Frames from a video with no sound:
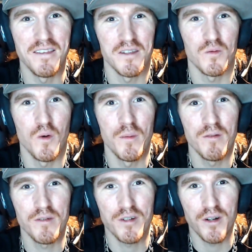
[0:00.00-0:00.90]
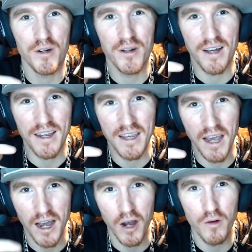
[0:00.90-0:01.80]
This woman returned a
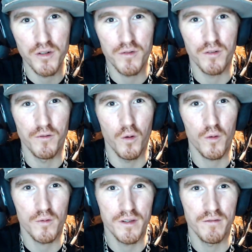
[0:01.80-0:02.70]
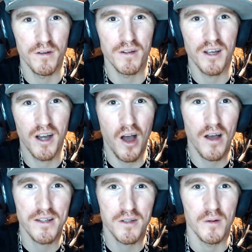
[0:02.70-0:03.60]
couch for a full refund to
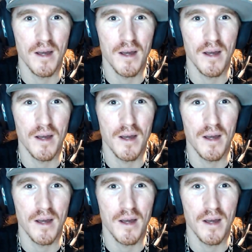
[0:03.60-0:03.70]
Costco